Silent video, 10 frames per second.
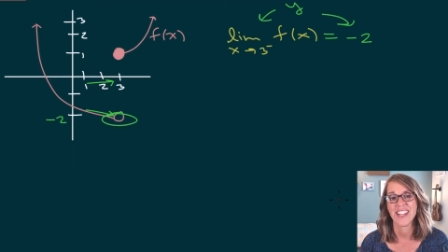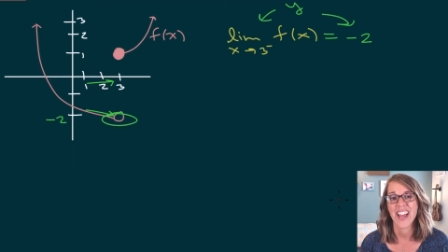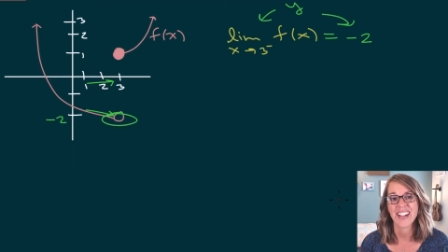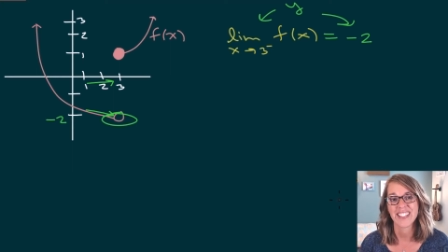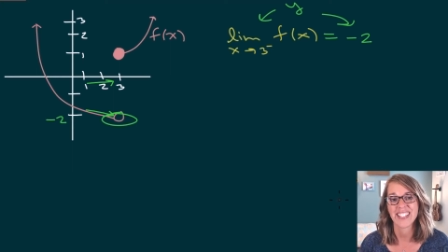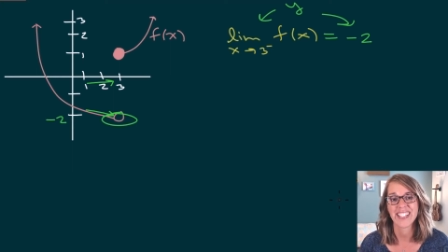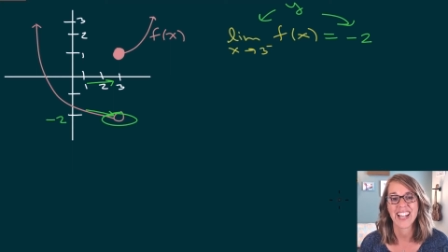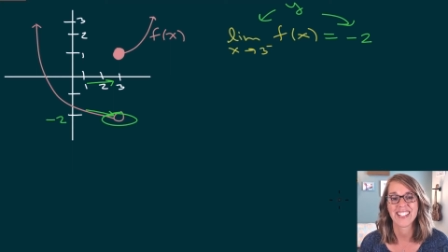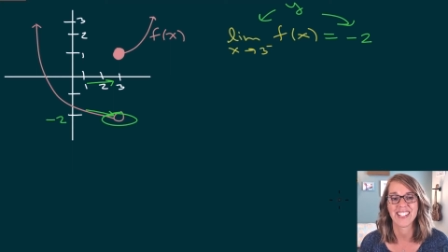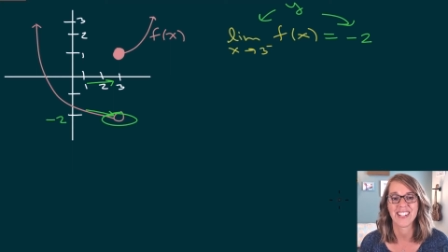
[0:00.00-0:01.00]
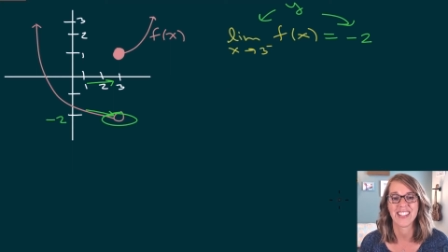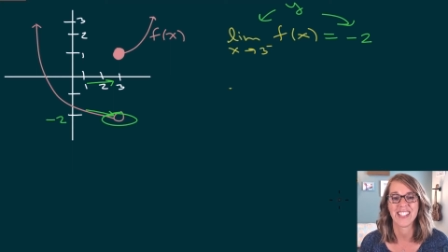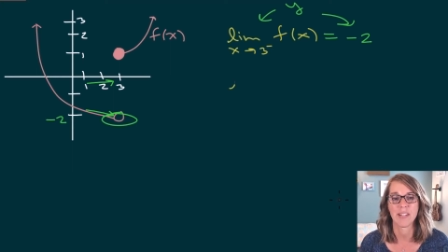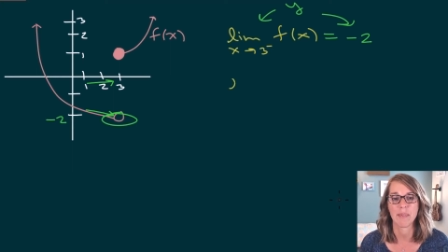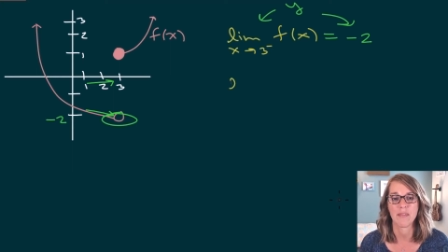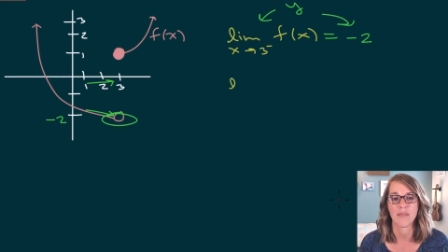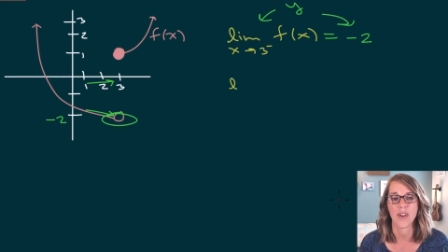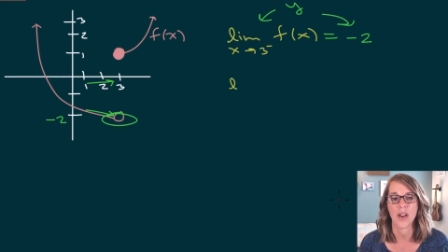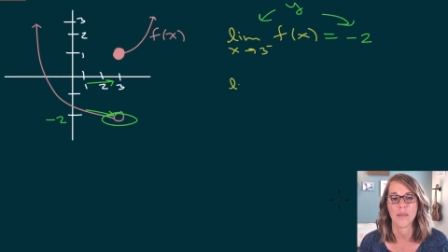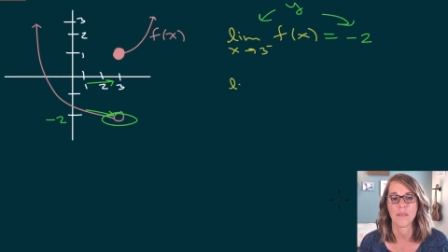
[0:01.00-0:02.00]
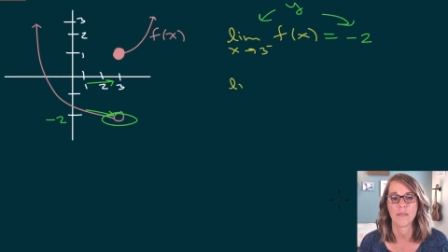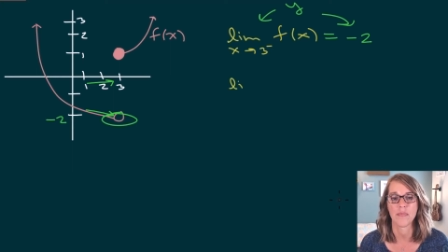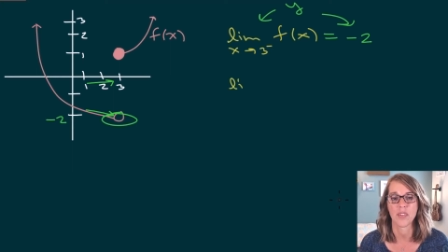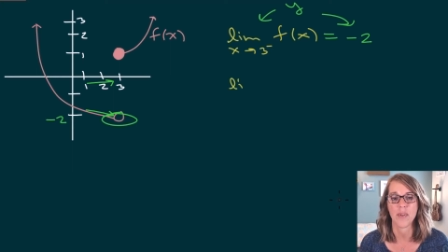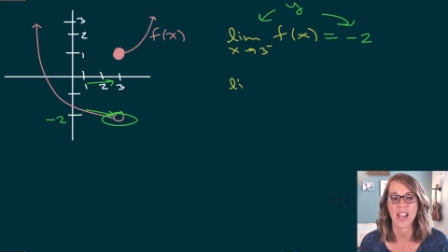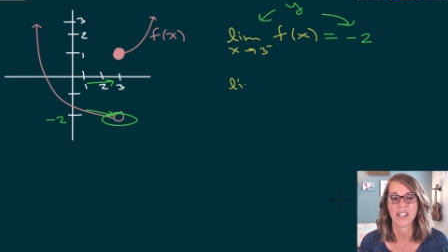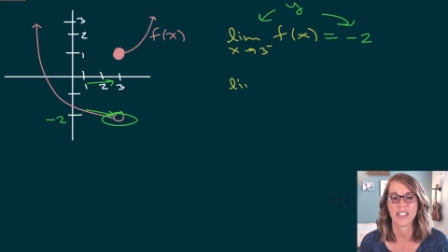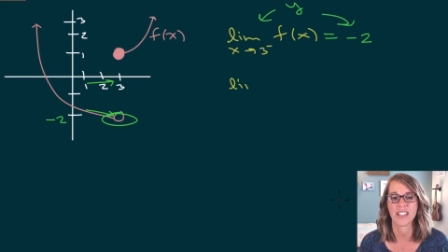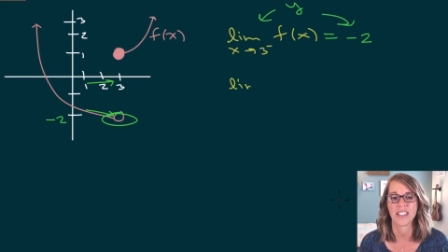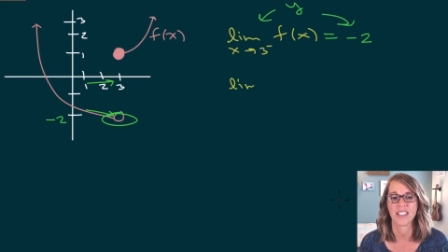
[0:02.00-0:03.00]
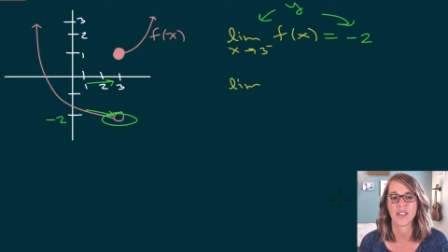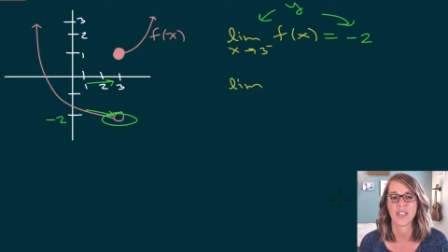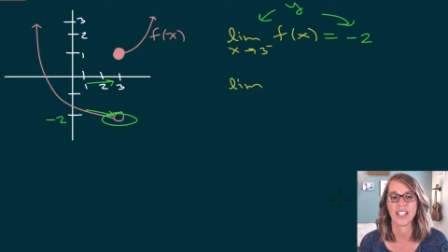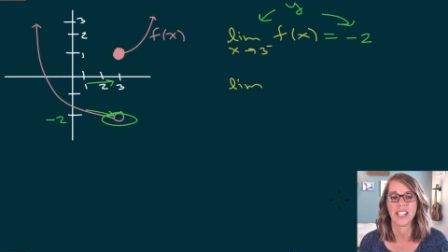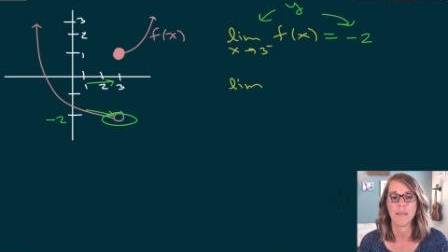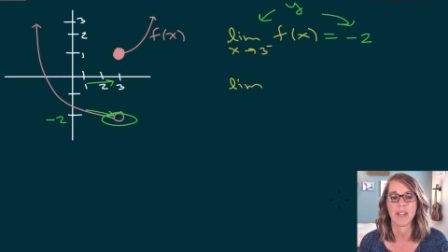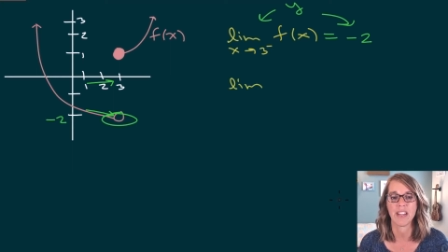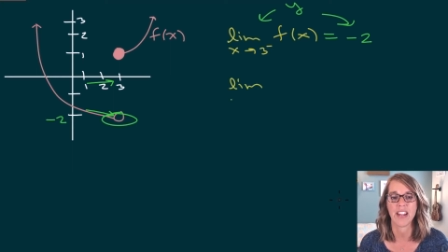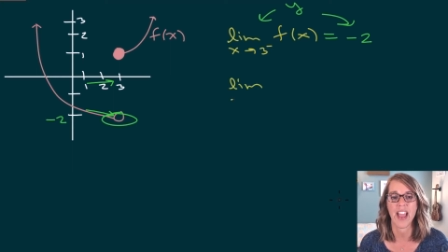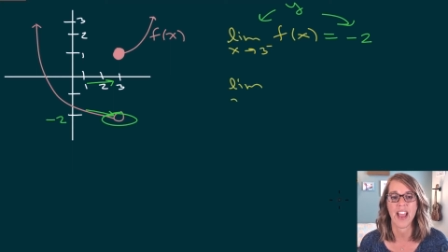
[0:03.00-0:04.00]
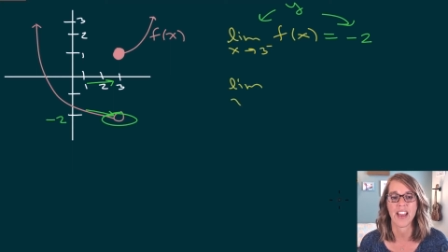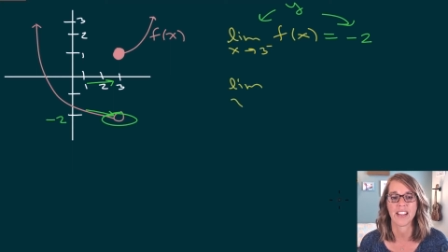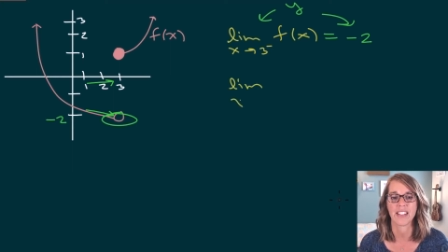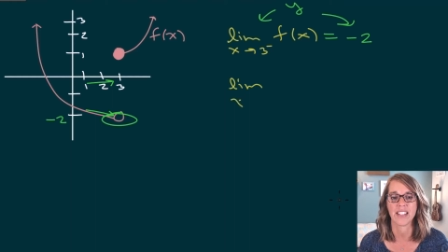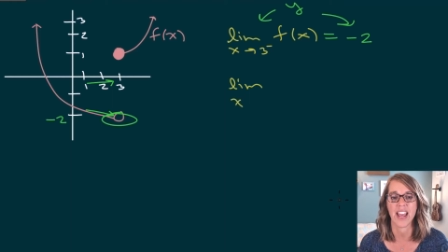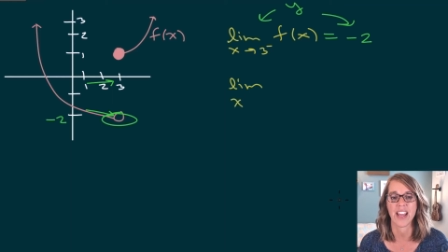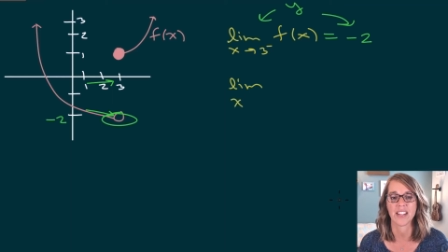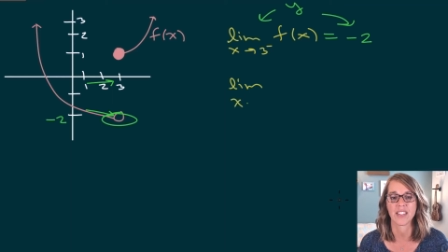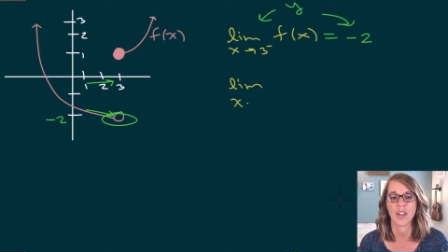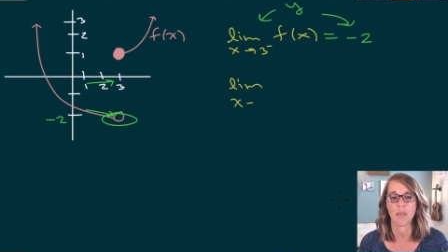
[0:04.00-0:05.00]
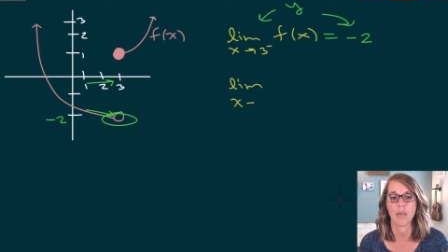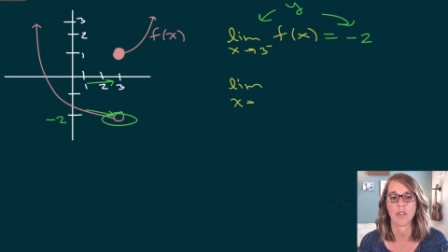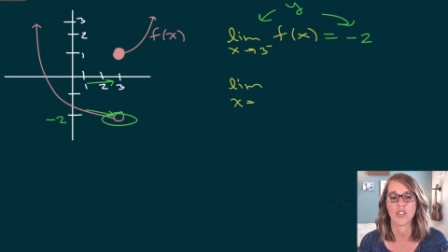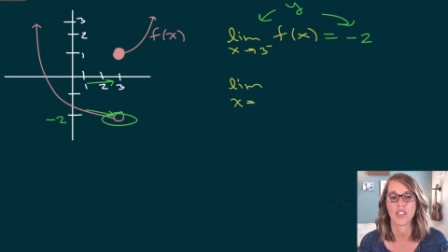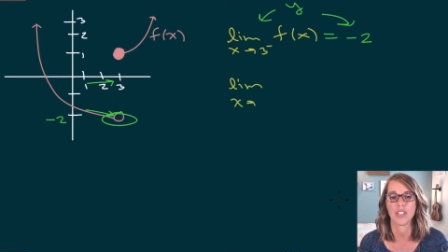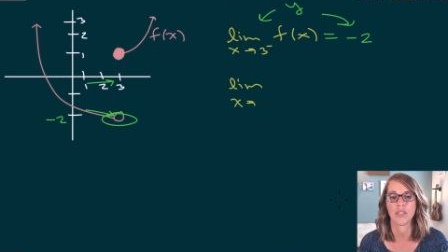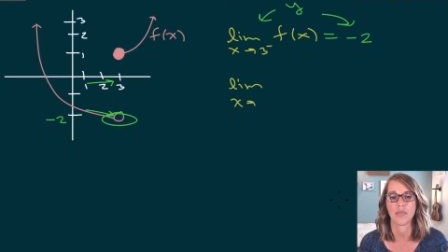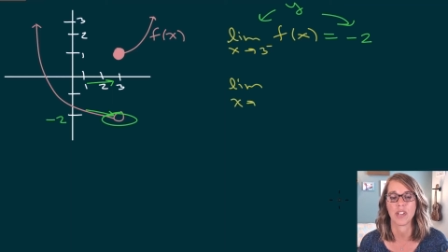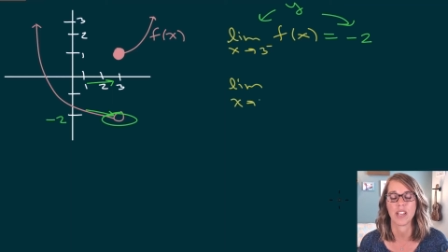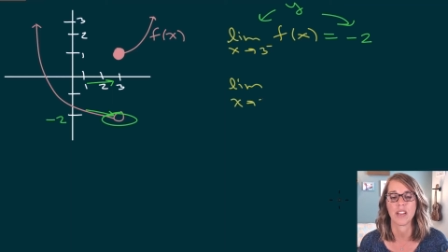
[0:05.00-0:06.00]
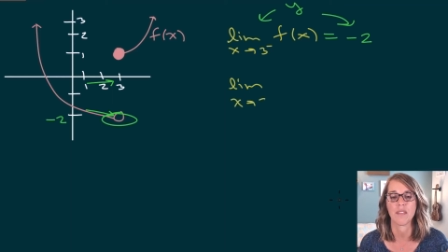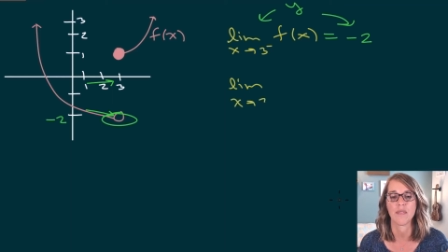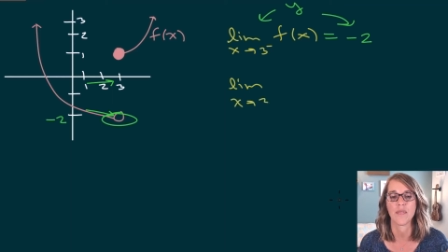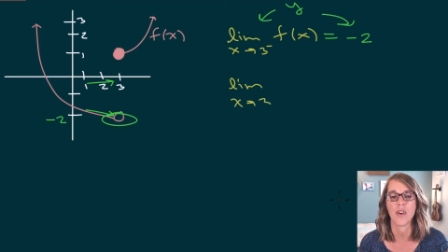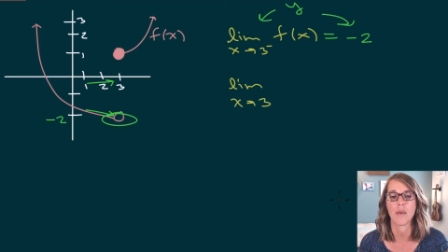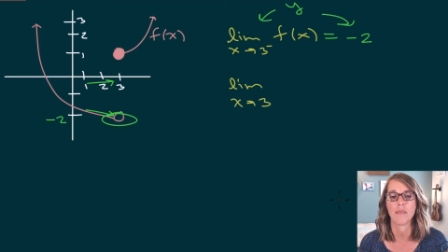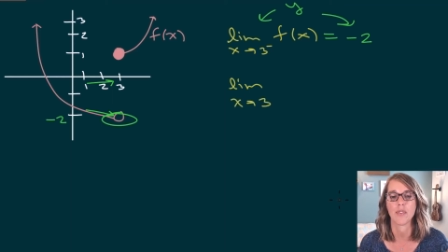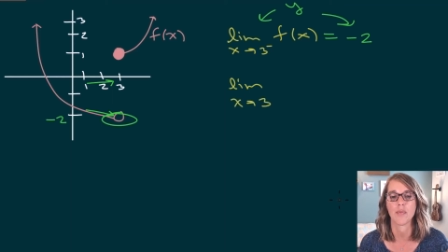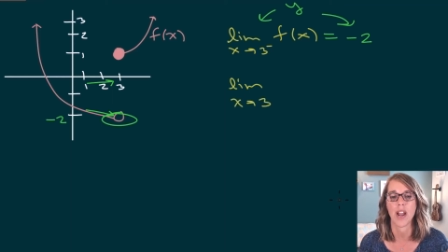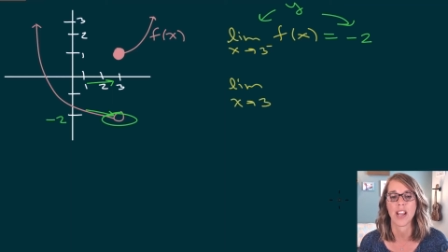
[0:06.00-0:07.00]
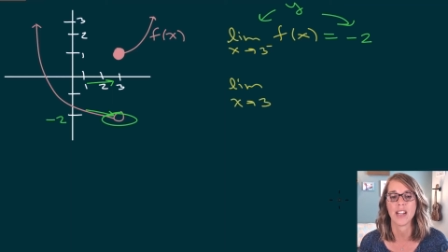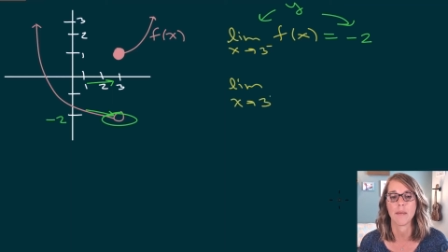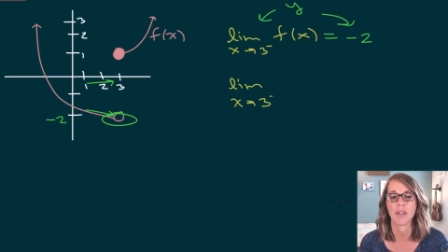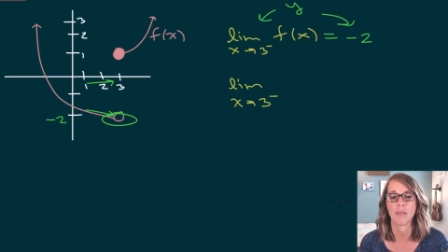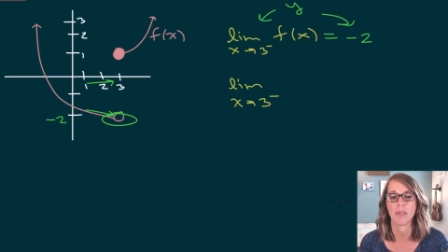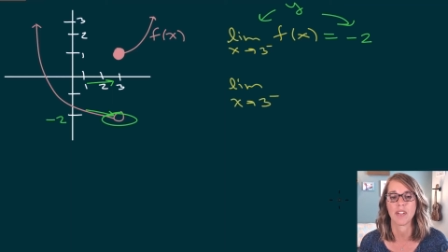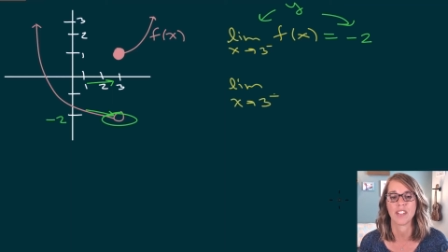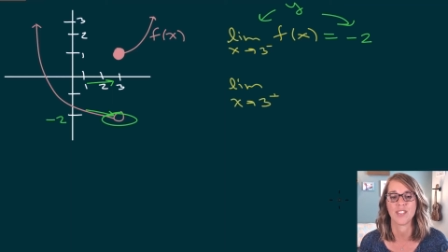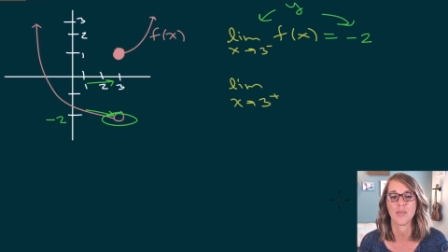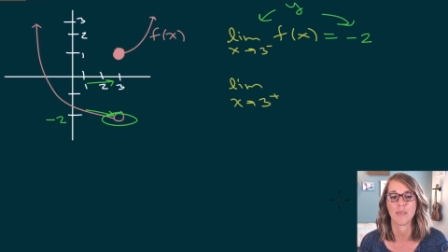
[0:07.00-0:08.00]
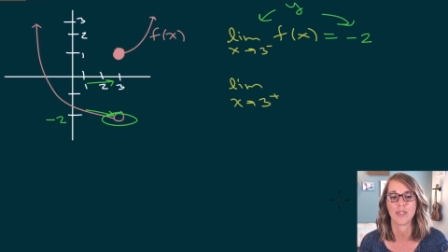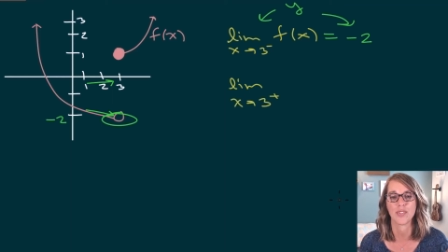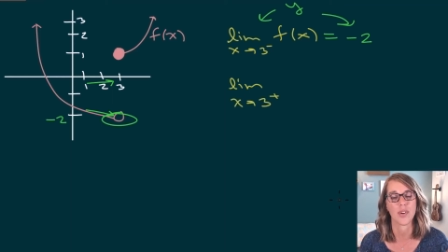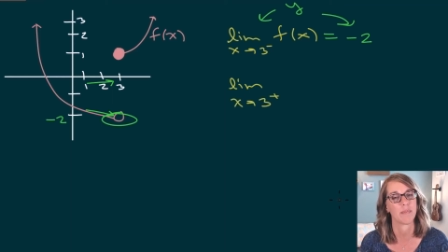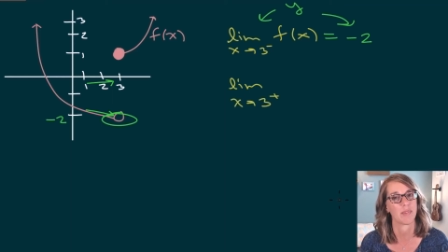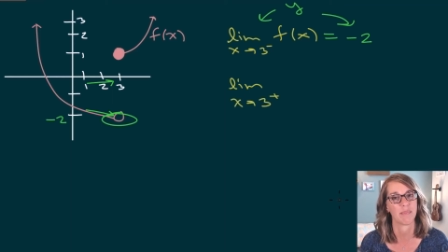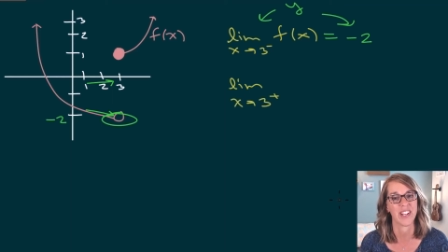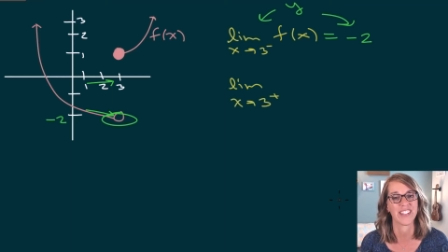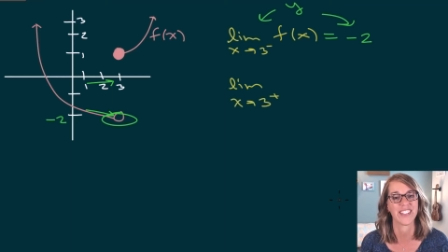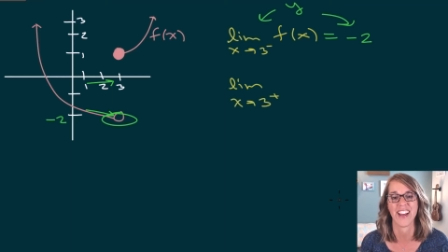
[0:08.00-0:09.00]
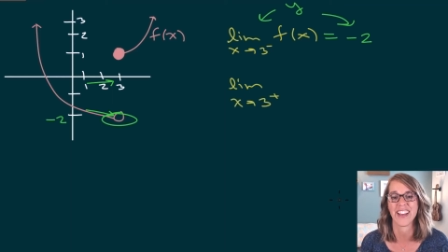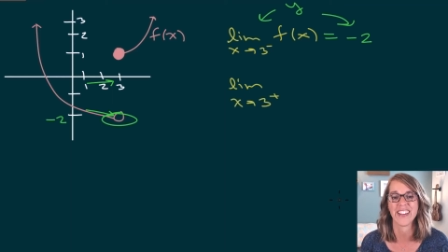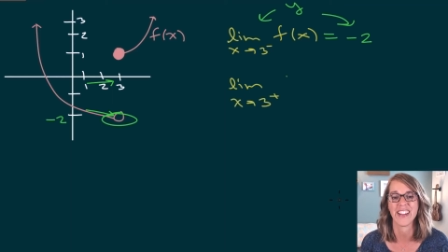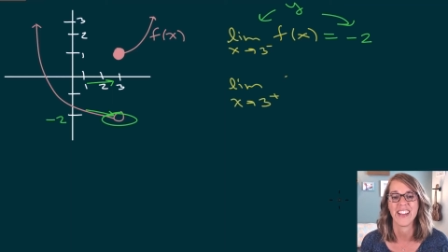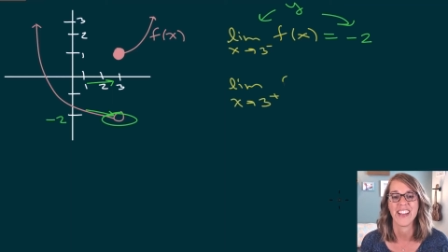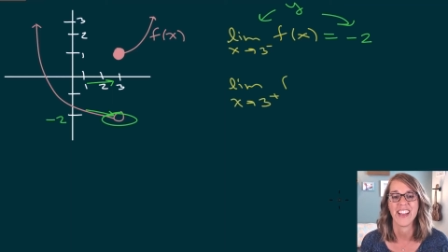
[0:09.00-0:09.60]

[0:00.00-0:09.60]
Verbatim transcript: Next, let's look at the limit from the right. So the limit as x approaches 3 from the right, I'm going to put a superscript plus sign,